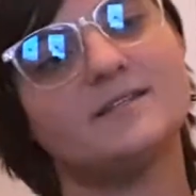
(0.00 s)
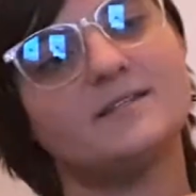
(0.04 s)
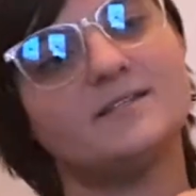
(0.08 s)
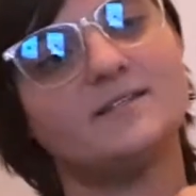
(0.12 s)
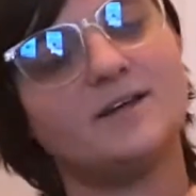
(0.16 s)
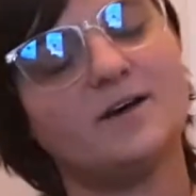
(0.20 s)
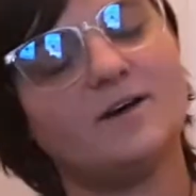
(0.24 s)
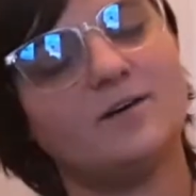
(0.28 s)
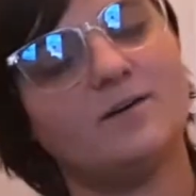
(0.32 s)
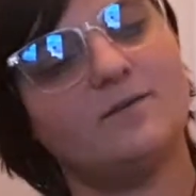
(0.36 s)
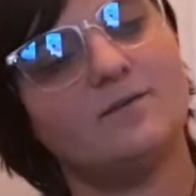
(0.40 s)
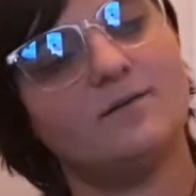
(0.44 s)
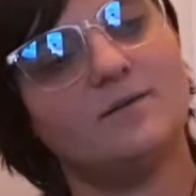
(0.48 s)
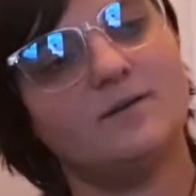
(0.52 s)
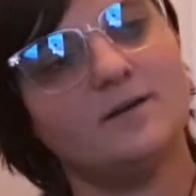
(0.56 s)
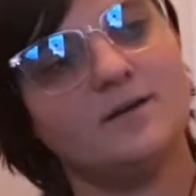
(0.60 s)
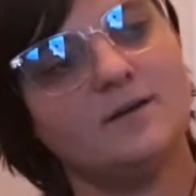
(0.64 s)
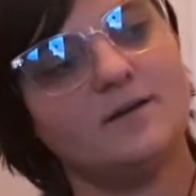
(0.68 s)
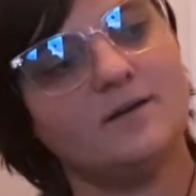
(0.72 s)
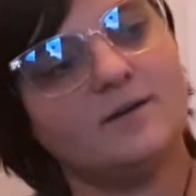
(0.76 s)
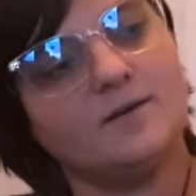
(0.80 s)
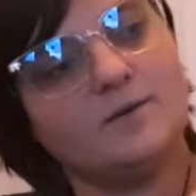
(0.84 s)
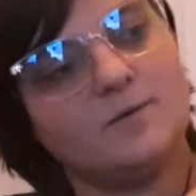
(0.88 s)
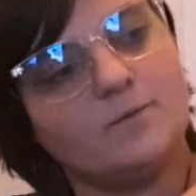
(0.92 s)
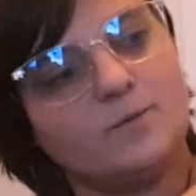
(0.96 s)
So
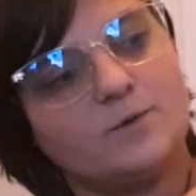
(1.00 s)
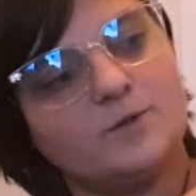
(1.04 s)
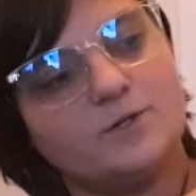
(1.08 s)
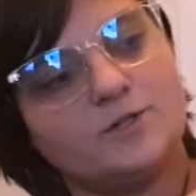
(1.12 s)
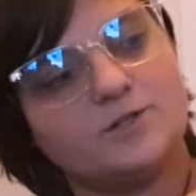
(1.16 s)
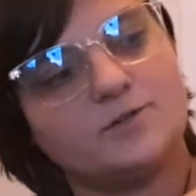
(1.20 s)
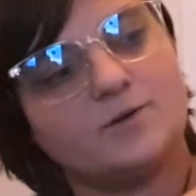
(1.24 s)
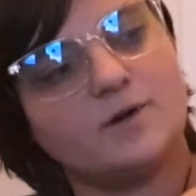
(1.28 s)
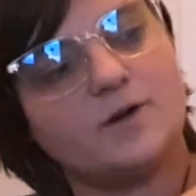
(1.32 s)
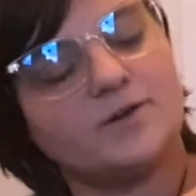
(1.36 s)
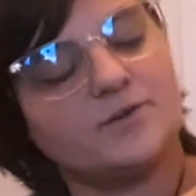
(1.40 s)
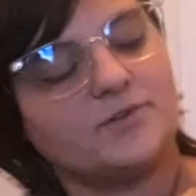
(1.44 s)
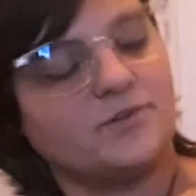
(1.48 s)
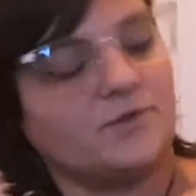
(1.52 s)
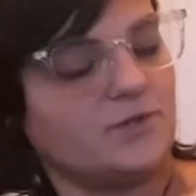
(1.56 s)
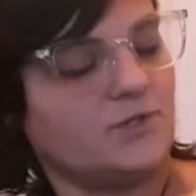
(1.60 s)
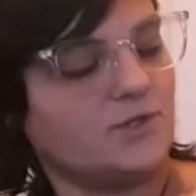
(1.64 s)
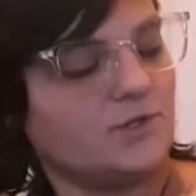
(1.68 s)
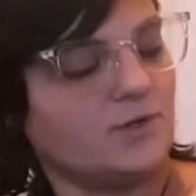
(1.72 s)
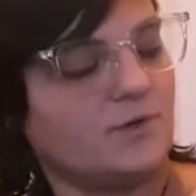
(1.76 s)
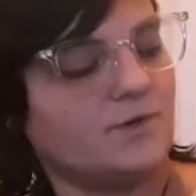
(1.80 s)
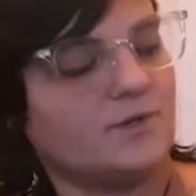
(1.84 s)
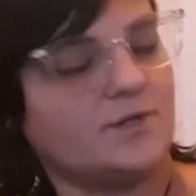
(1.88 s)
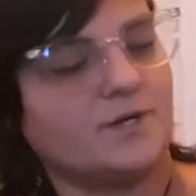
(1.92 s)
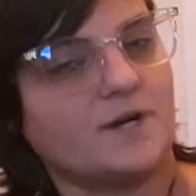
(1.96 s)
we'll shrug the
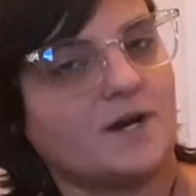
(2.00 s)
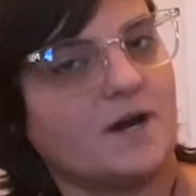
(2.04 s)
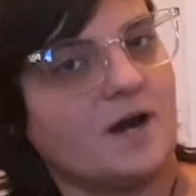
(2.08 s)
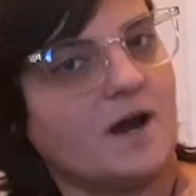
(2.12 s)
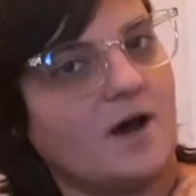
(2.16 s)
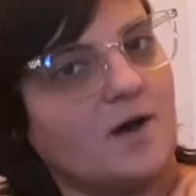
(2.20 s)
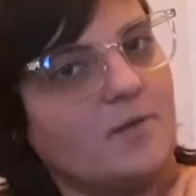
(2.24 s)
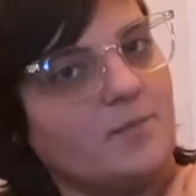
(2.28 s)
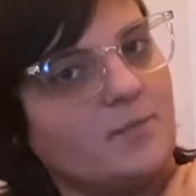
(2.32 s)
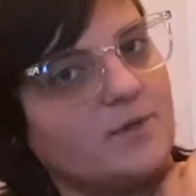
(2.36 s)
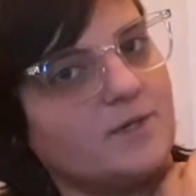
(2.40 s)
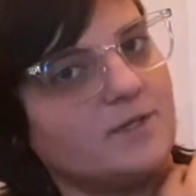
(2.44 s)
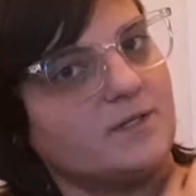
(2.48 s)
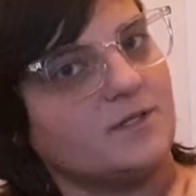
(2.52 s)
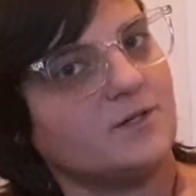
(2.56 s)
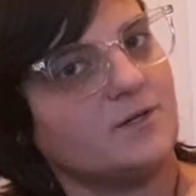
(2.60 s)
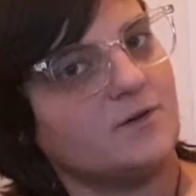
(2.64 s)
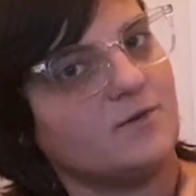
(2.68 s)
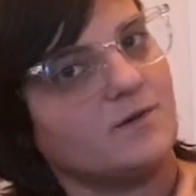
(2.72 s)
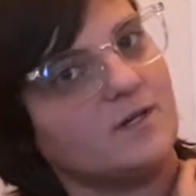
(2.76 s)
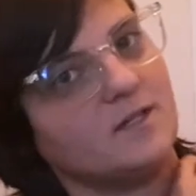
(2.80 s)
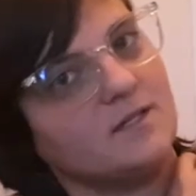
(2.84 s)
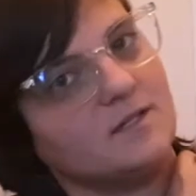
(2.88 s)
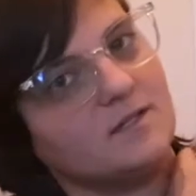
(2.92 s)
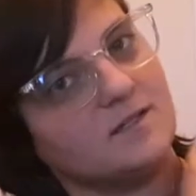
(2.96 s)
shoulder up so you
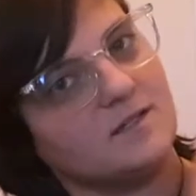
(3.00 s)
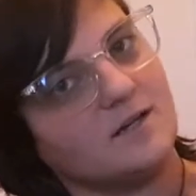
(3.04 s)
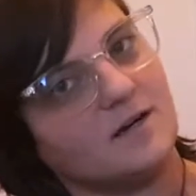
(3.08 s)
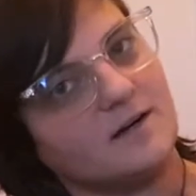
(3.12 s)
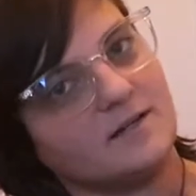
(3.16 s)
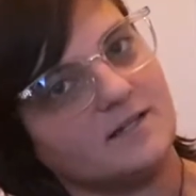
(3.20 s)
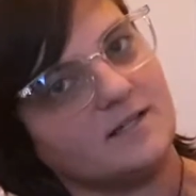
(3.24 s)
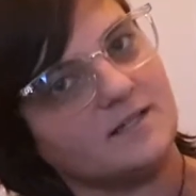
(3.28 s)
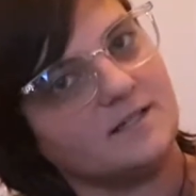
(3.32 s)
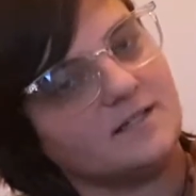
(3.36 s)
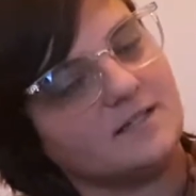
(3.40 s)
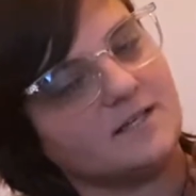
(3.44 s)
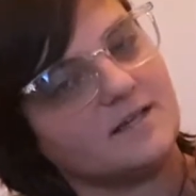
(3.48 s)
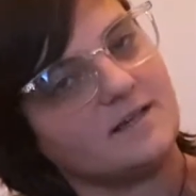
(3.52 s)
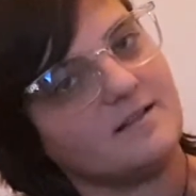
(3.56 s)
can start to see